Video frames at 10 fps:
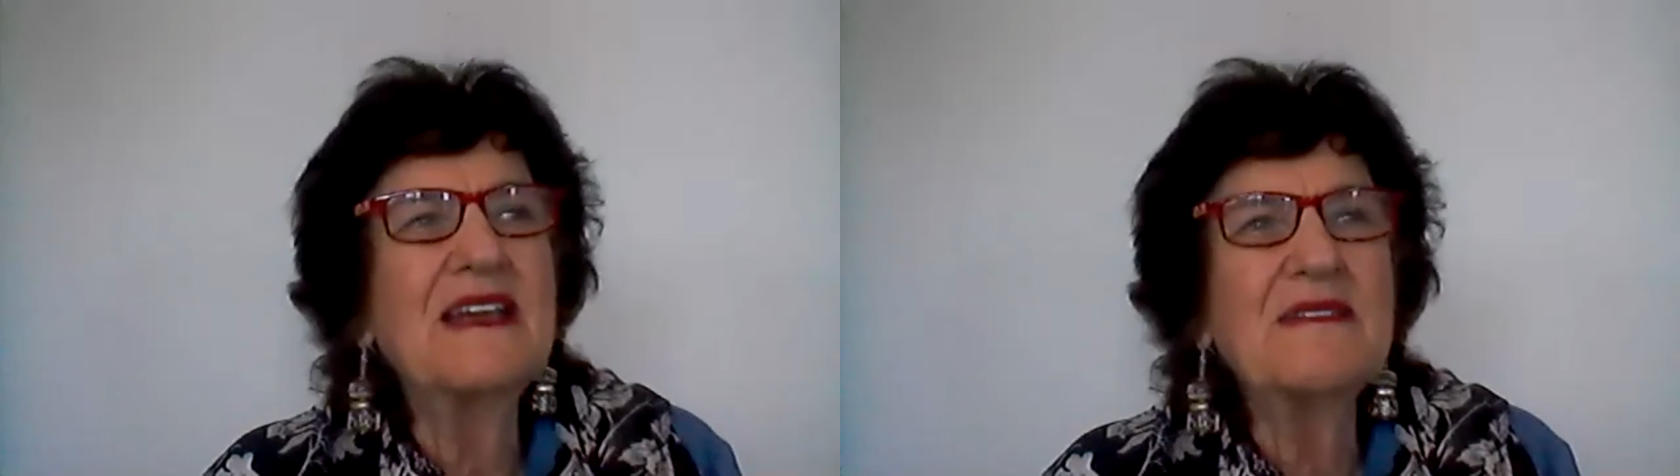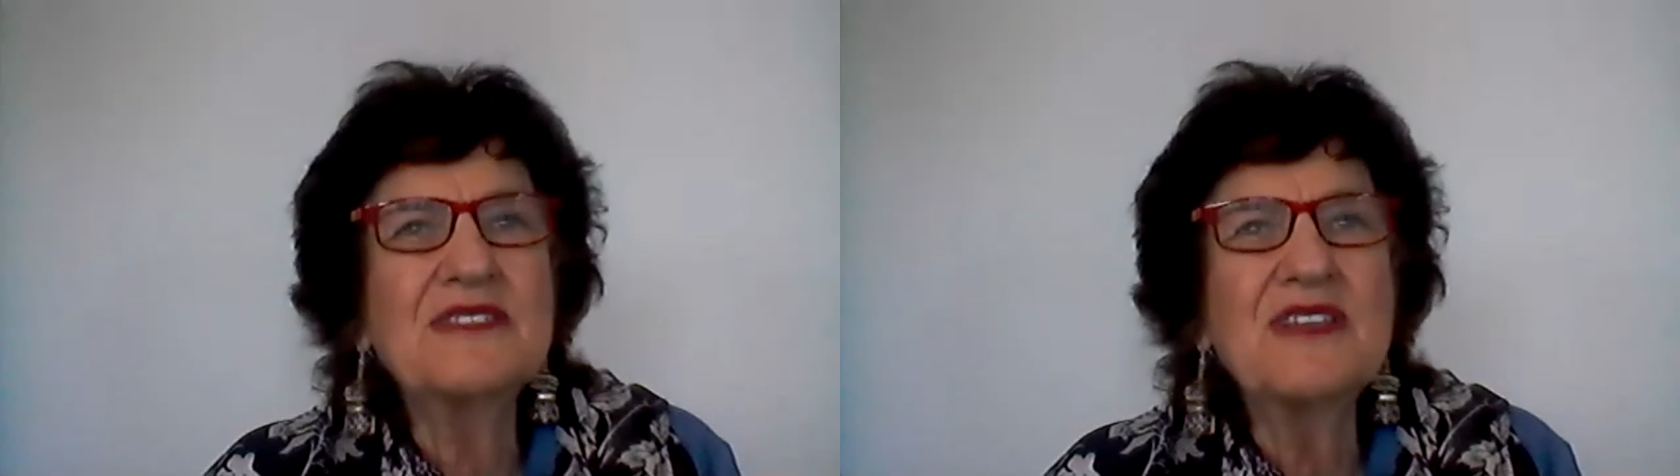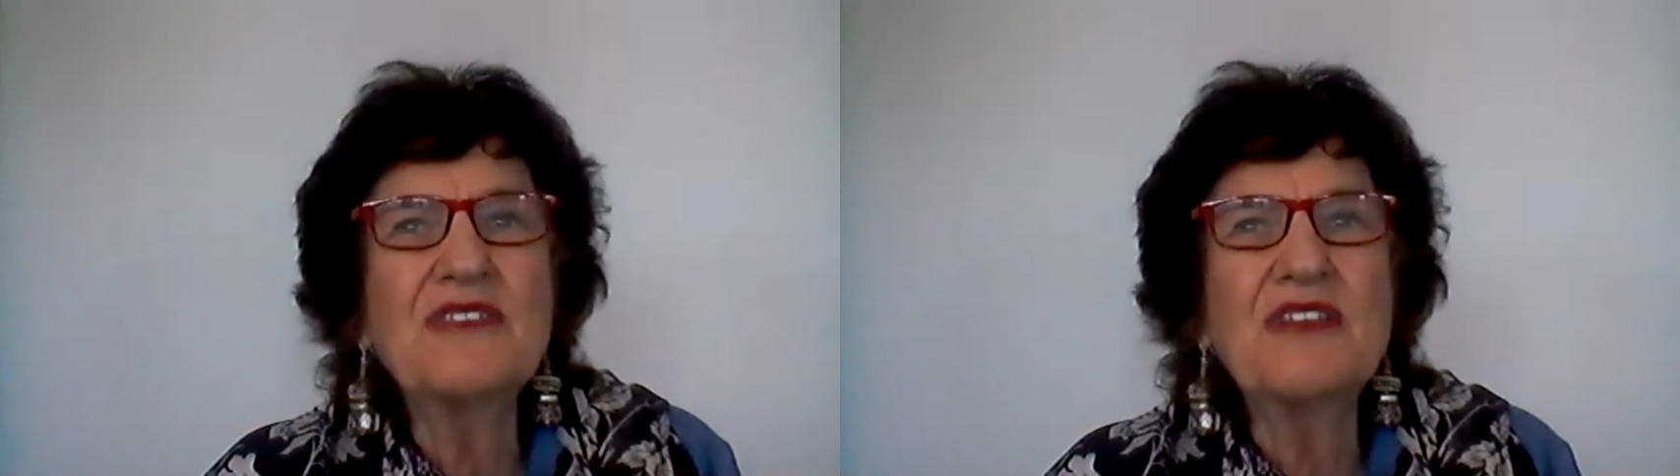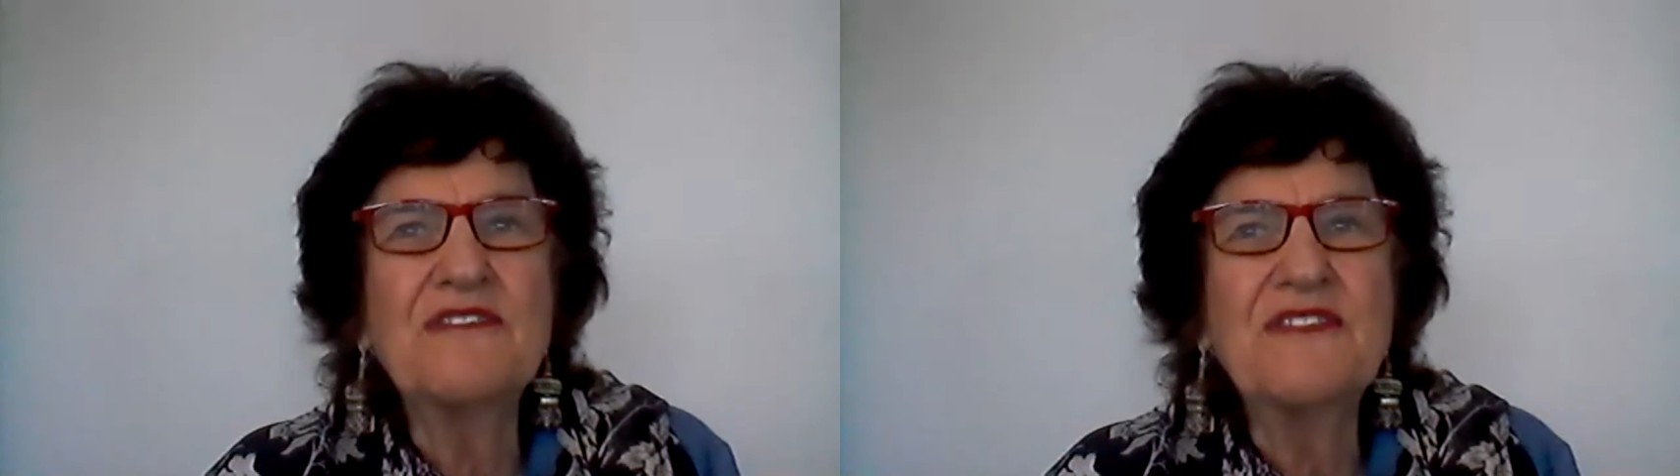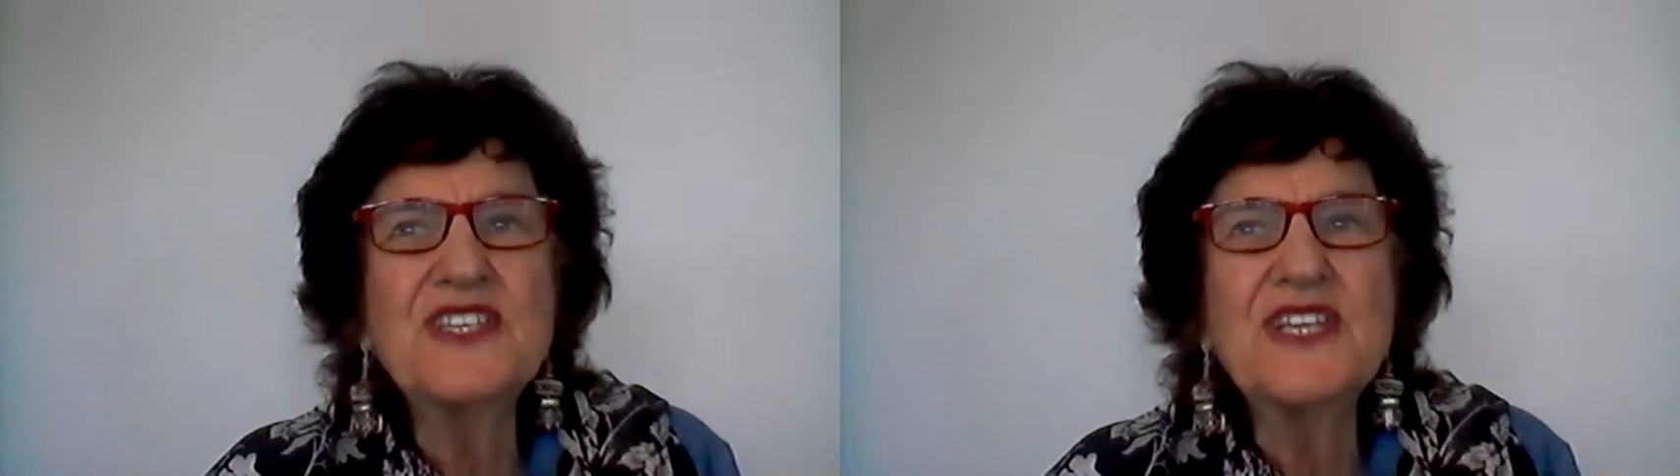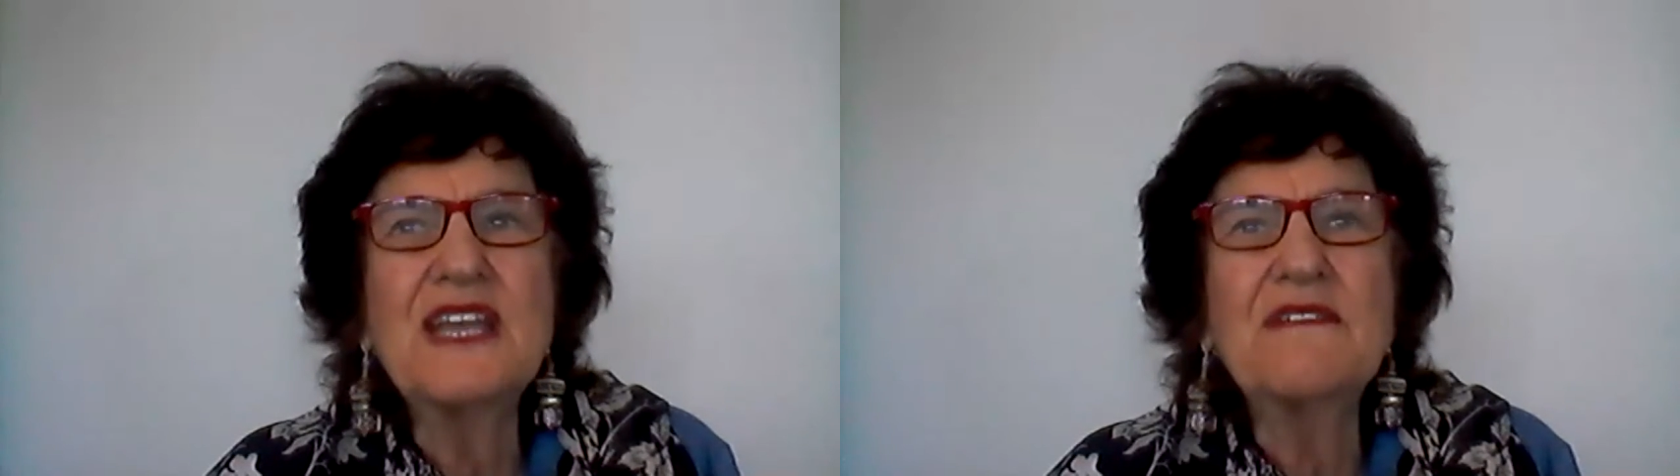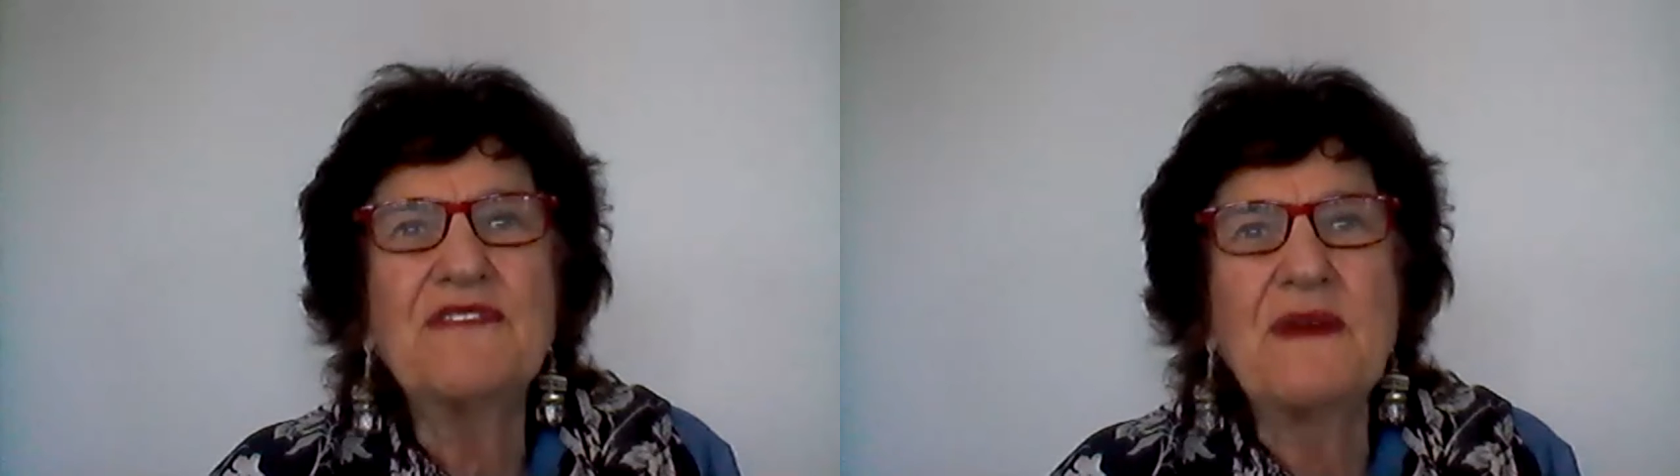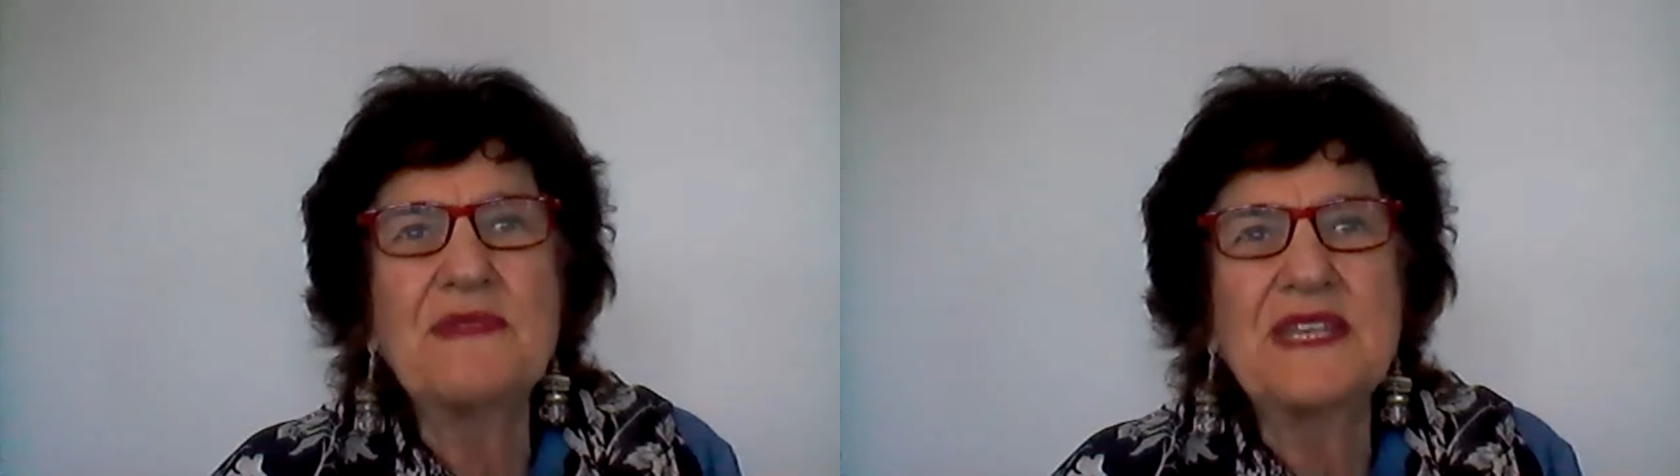so they're fishing
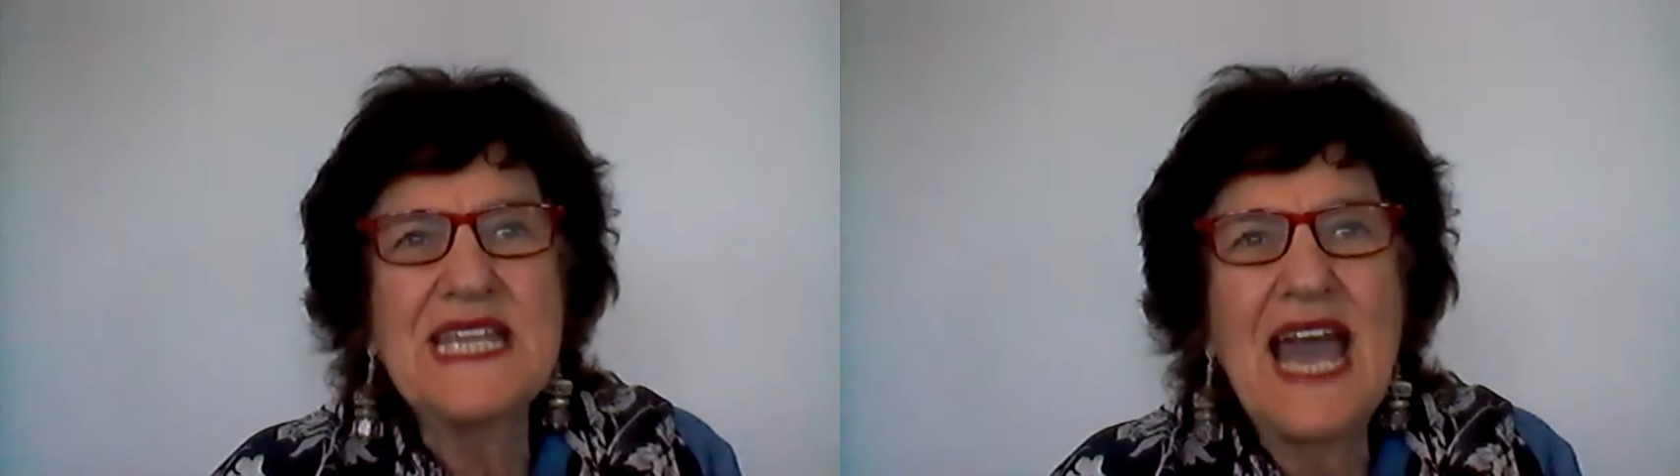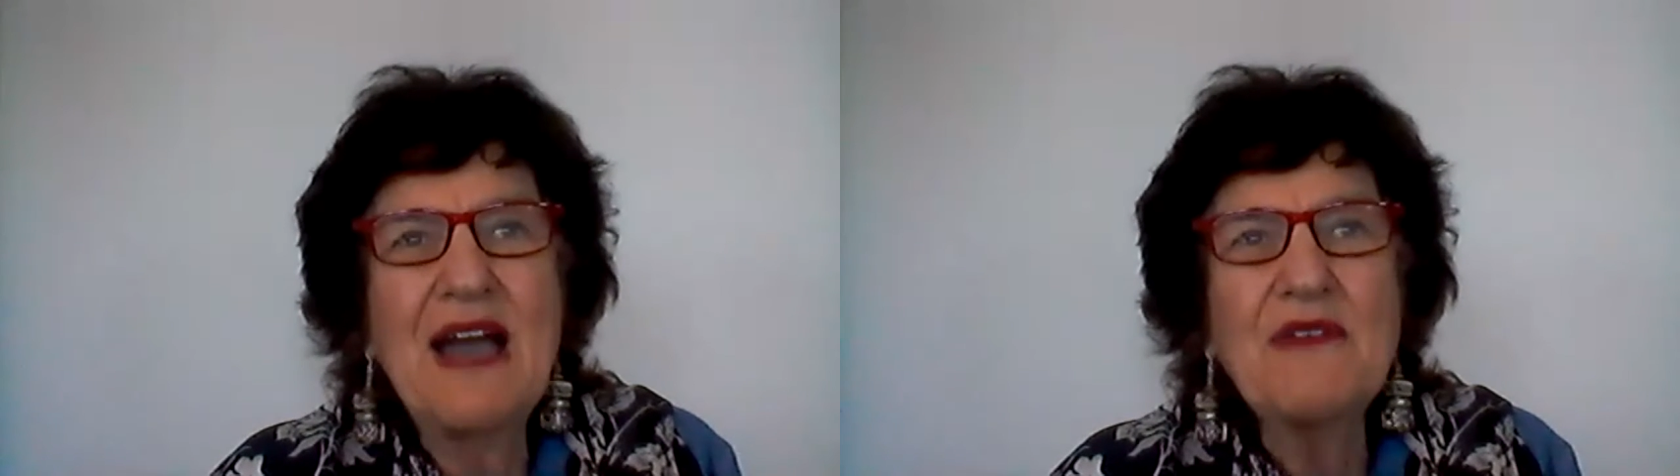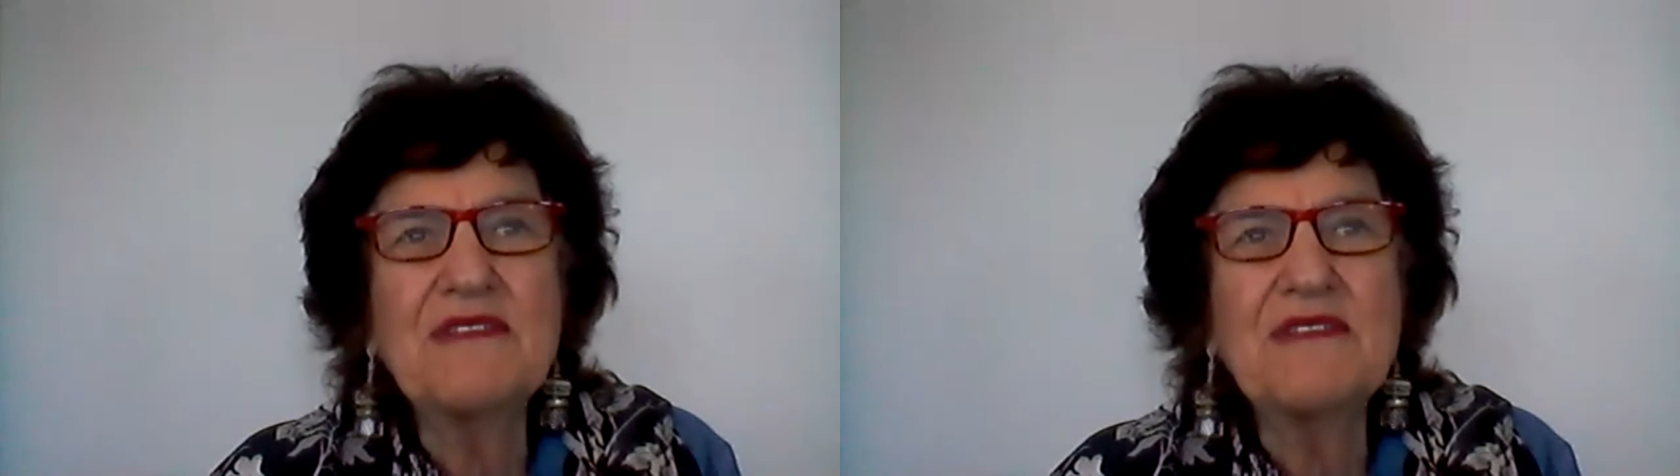from the tower,